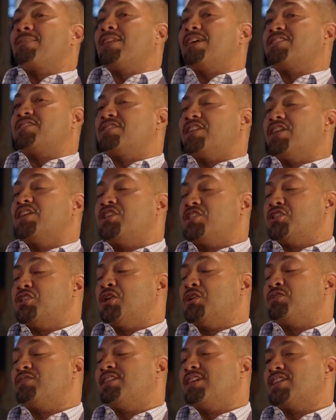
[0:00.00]
A study
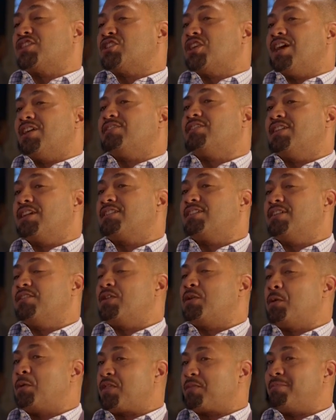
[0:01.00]
shows that a child's
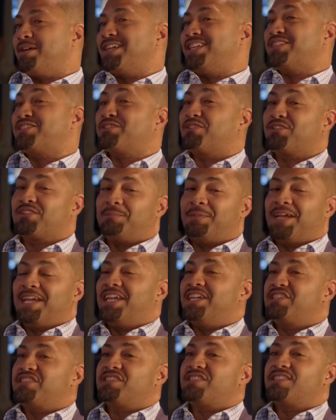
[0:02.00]
connectivity with money starts by
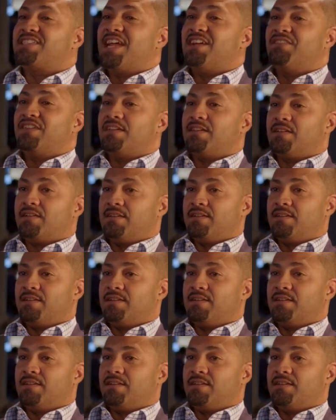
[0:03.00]
age seven.